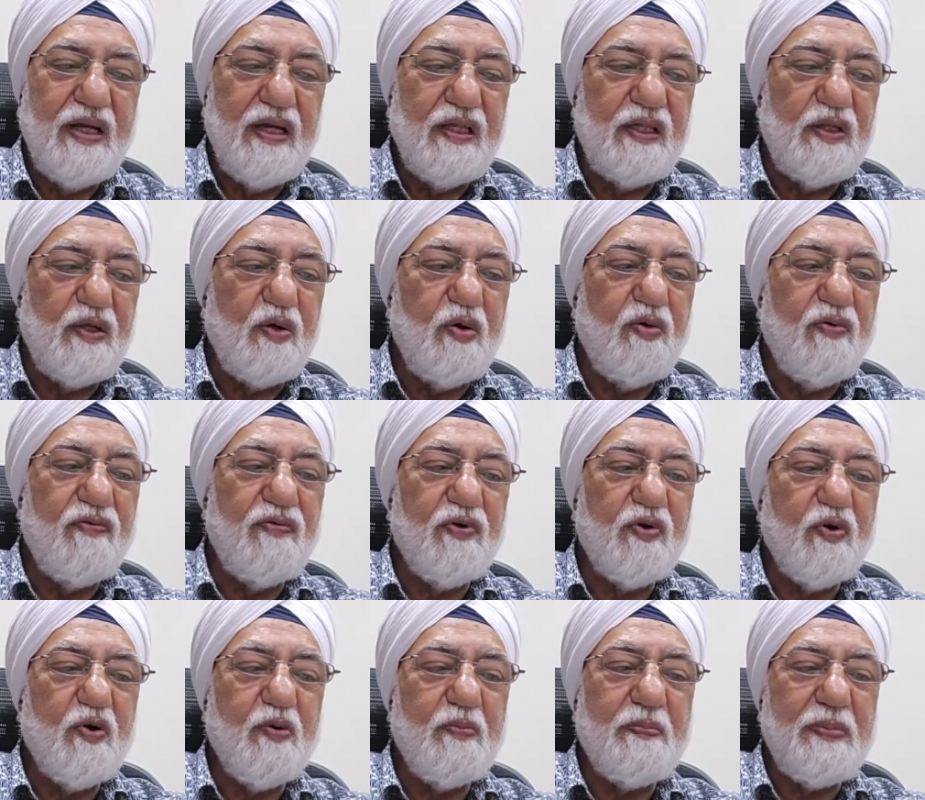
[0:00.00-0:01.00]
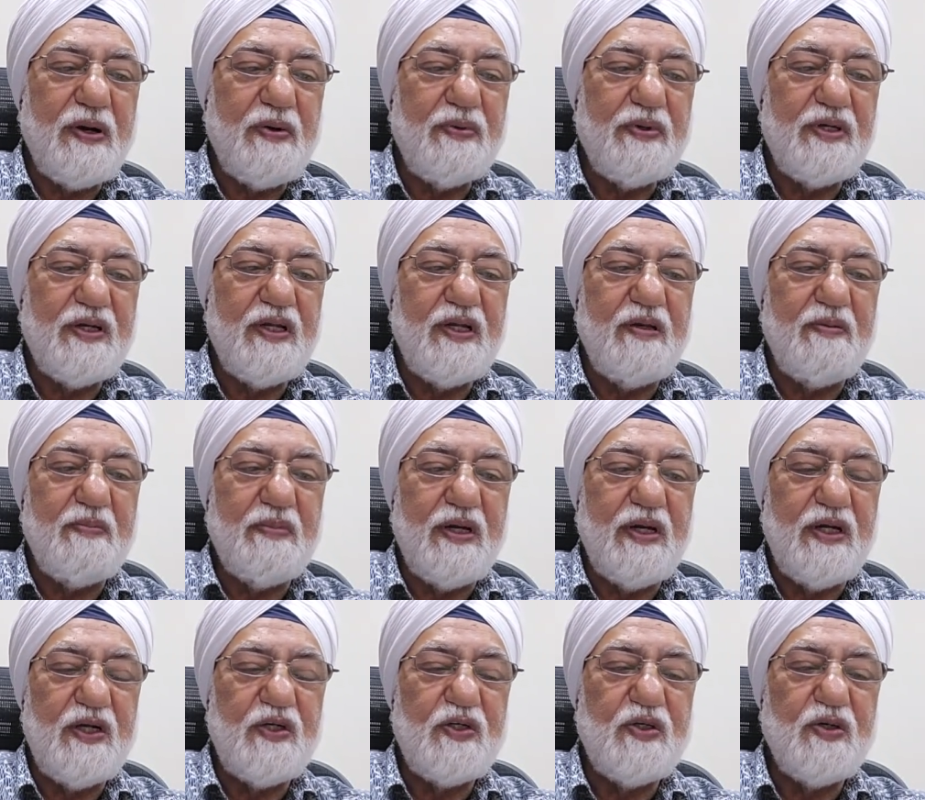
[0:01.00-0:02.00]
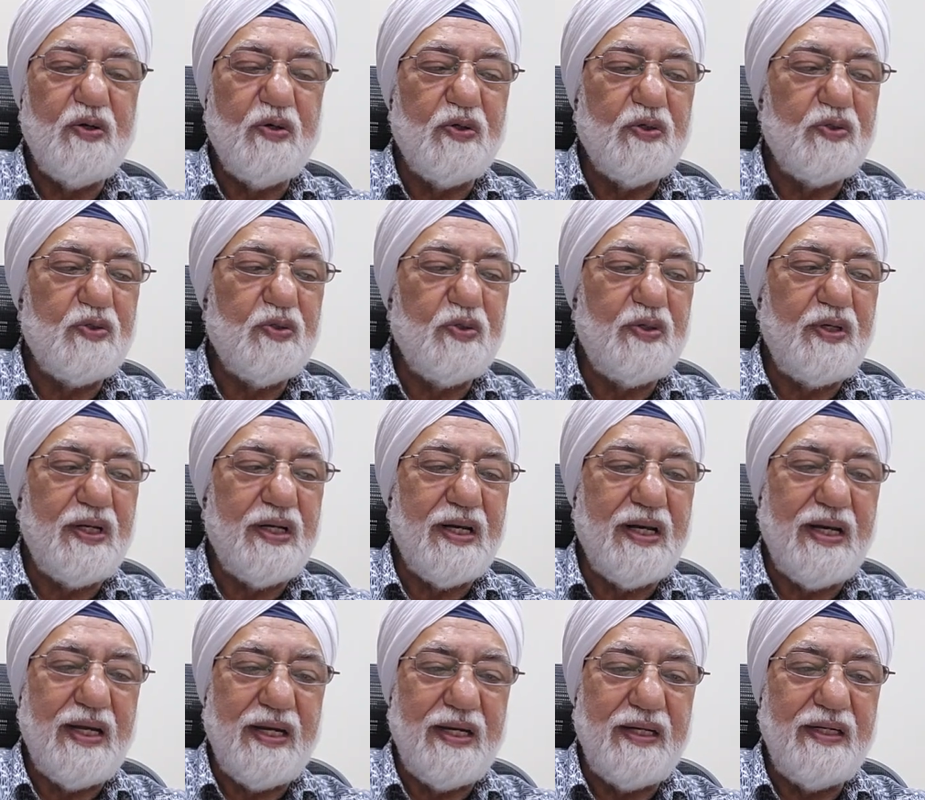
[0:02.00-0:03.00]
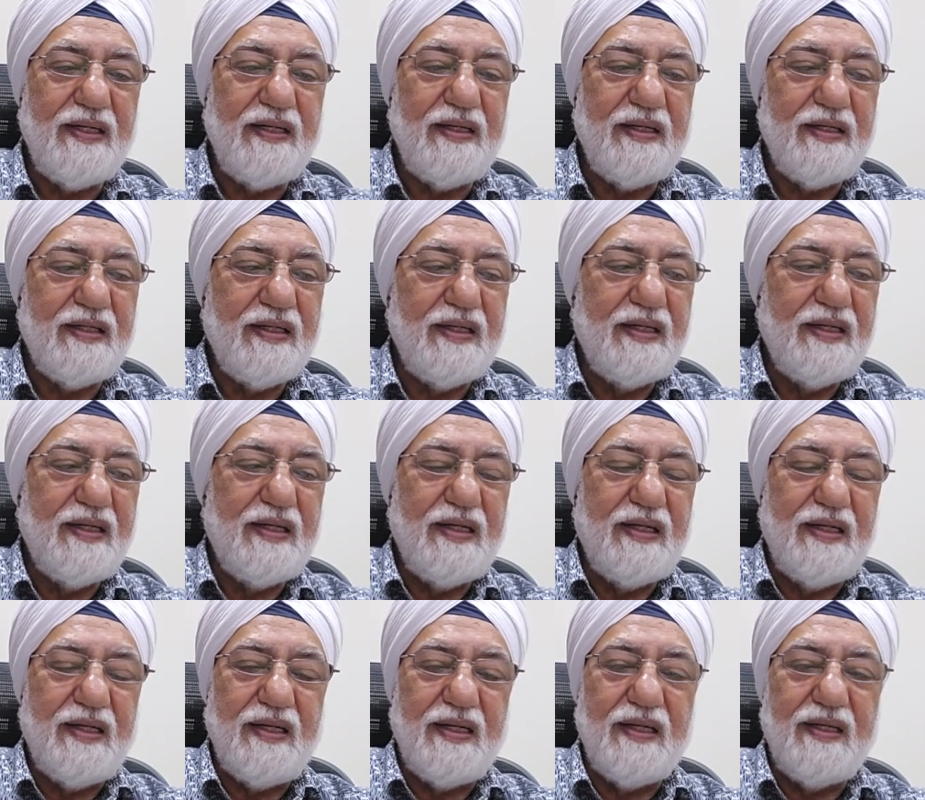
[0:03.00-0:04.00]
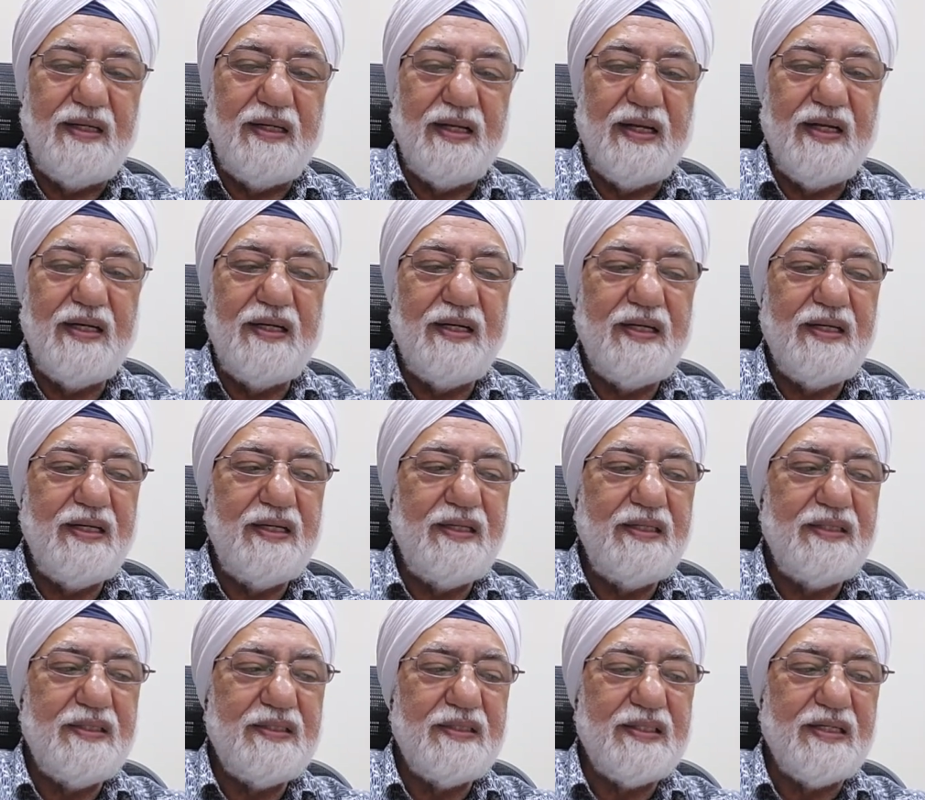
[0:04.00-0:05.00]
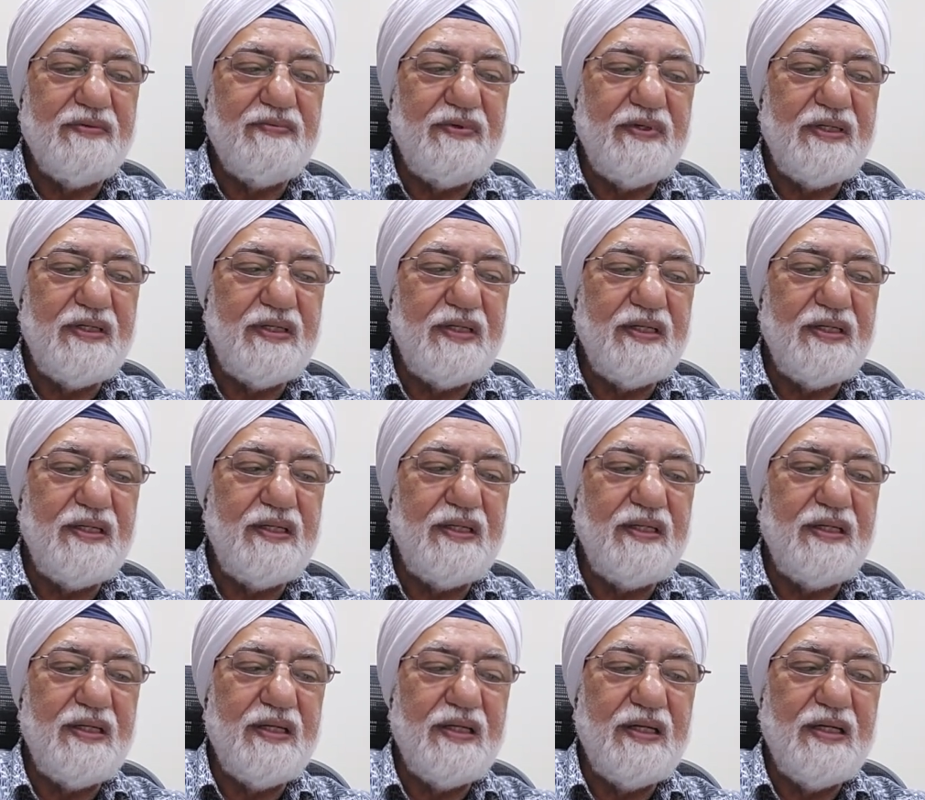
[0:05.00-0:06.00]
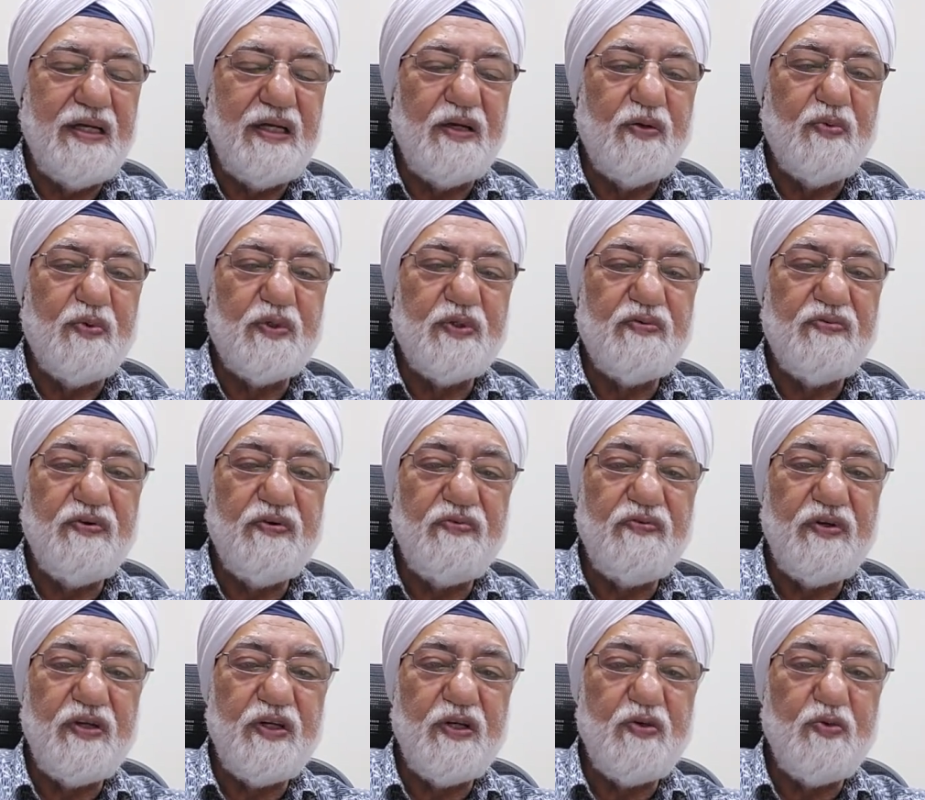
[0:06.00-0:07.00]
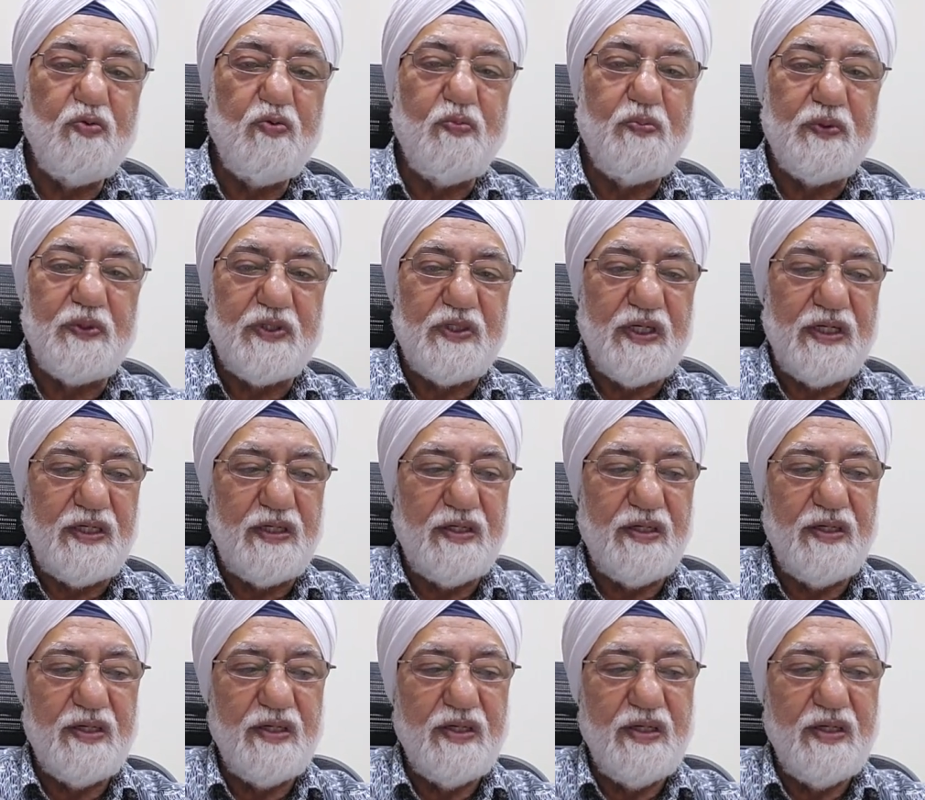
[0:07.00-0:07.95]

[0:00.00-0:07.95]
The overall poverty in Malaysia also declined. In 1970, it was 52%.